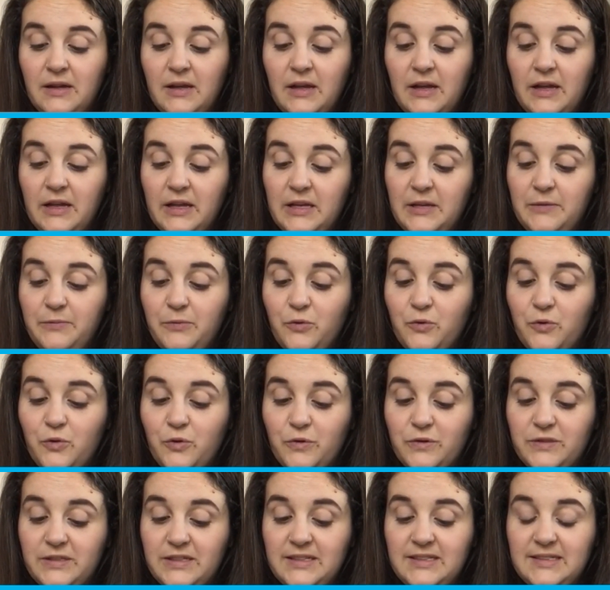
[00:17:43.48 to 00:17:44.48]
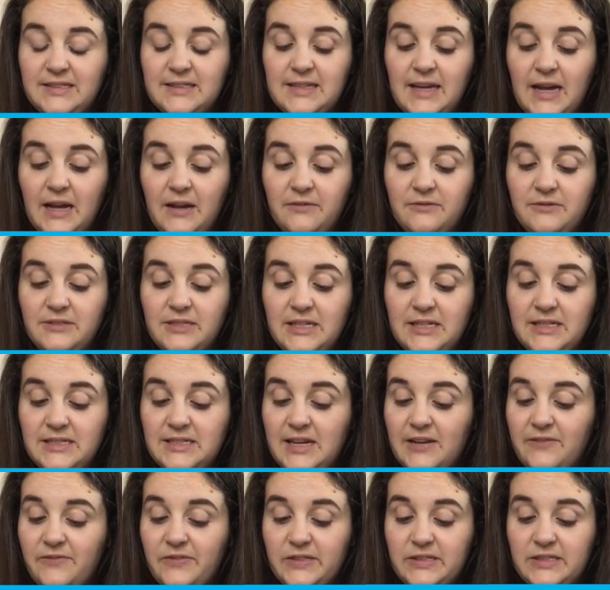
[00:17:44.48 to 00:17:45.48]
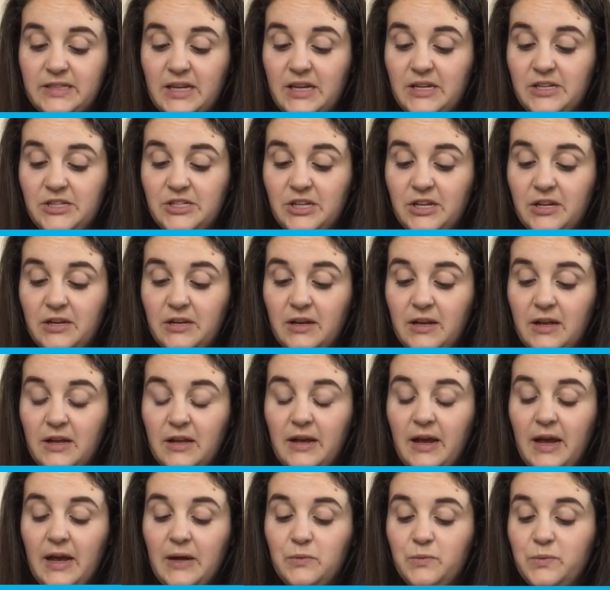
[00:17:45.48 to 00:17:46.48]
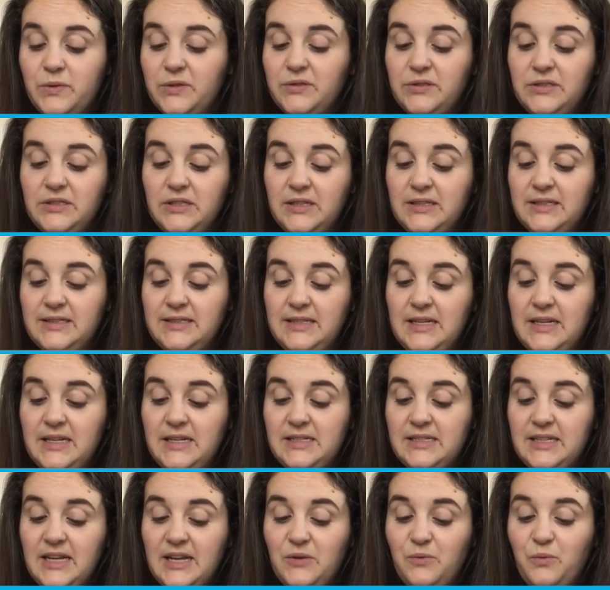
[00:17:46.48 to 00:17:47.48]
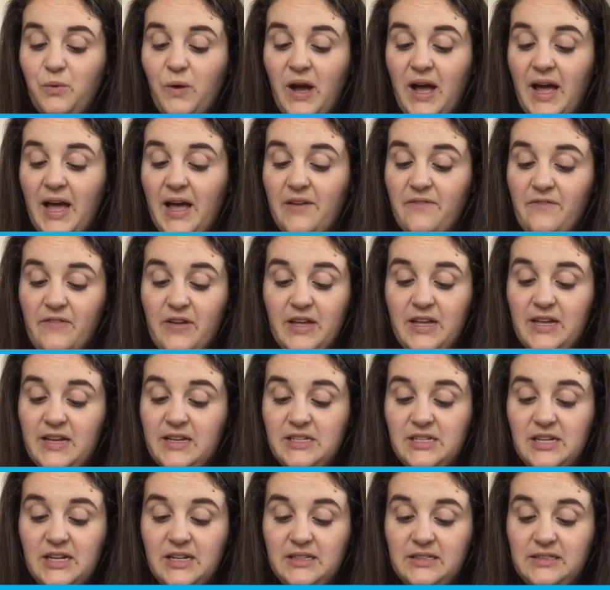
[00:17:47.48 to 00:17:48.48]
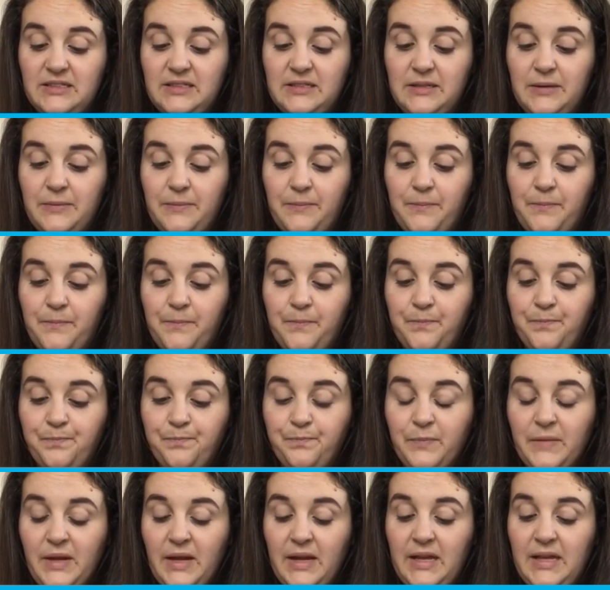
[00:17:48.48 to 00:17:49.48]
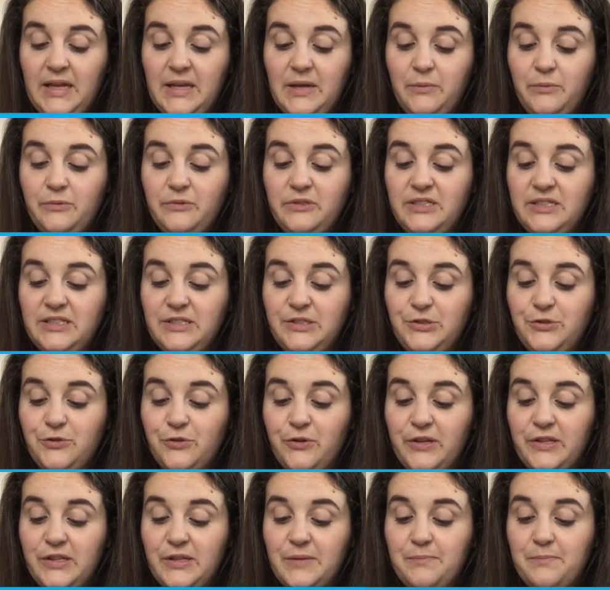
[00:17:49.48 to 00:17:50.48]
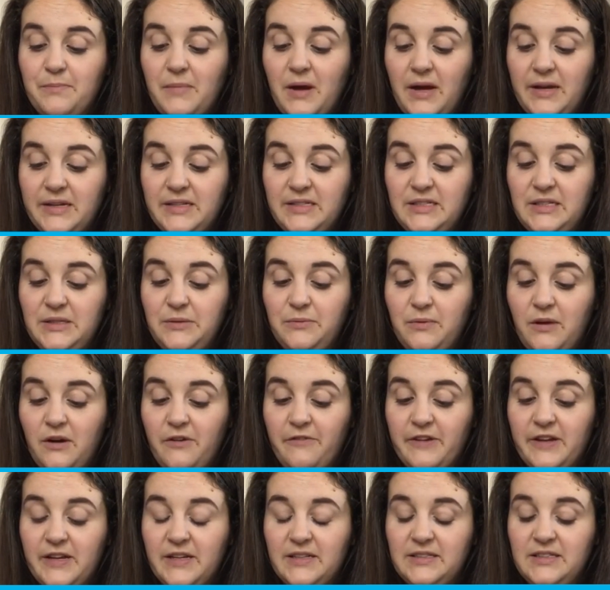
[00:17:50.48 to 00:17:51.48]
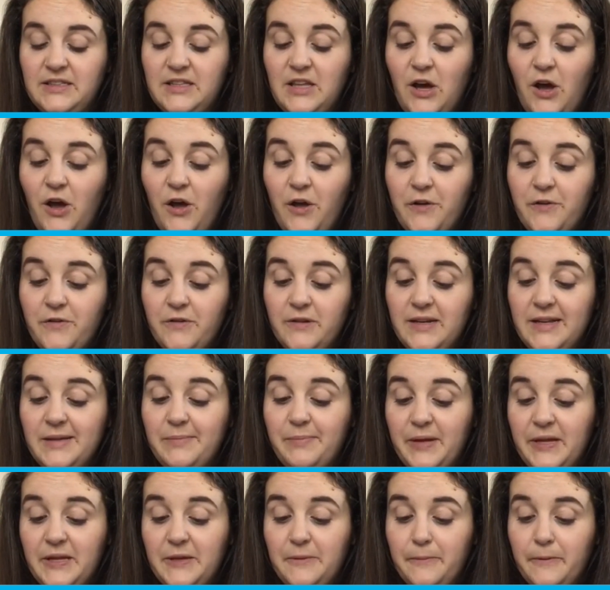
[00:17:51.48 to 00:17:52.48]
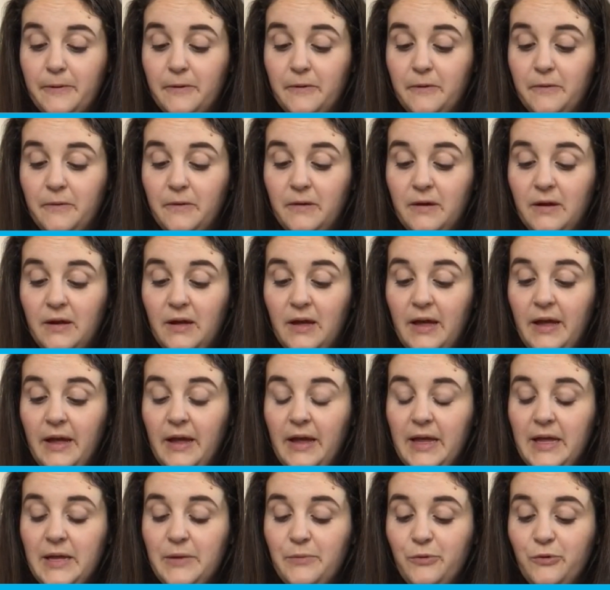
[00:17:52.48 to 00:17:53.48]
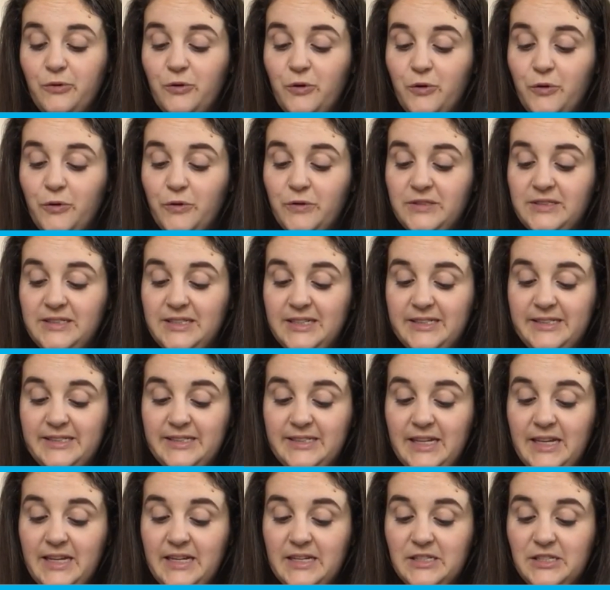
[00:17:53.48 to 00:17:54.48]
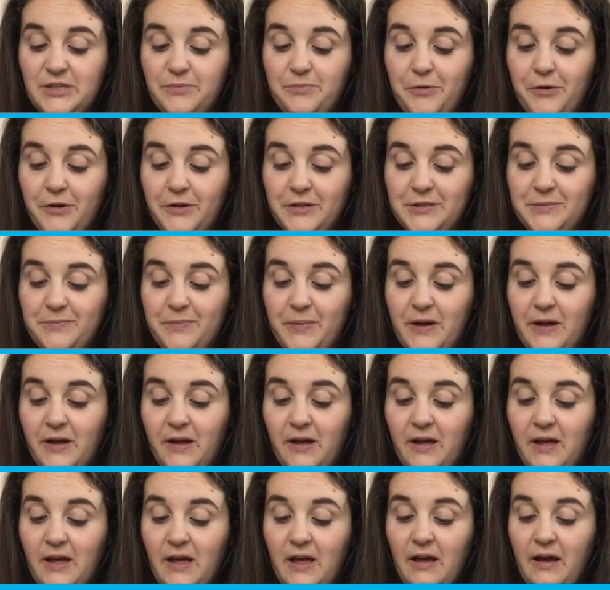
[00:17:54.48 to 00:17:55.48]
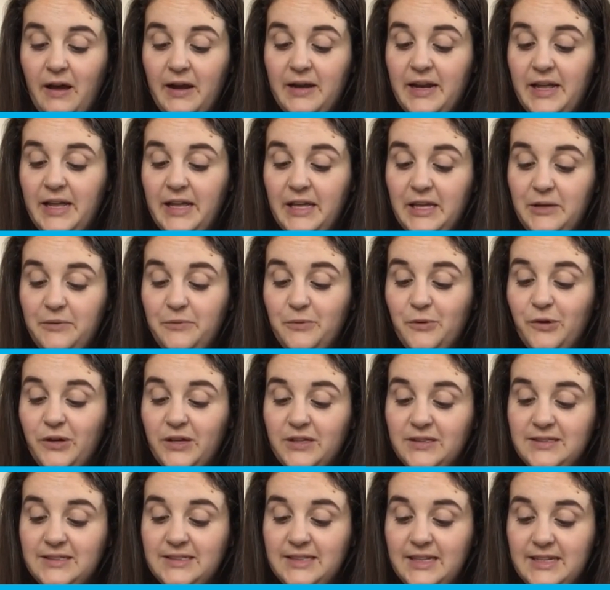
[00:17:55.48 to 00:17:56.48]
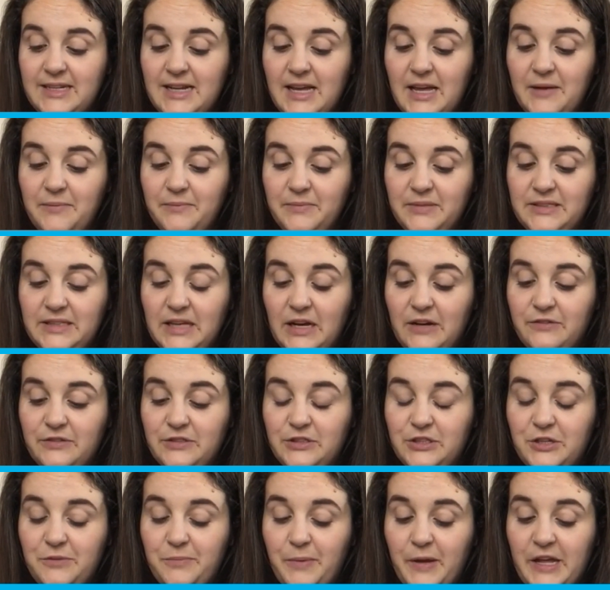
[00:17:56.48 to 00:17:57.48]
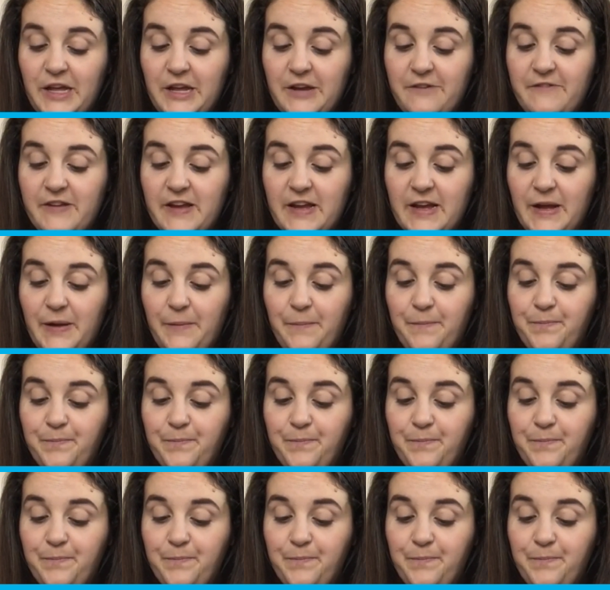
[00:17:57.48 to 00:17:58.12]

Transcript: He will cause astounding devastation and will succeed in whatever he does. He will destroy the mighty warriors, the holy people. He will cause deceit to prosper, and he will consider himself superior.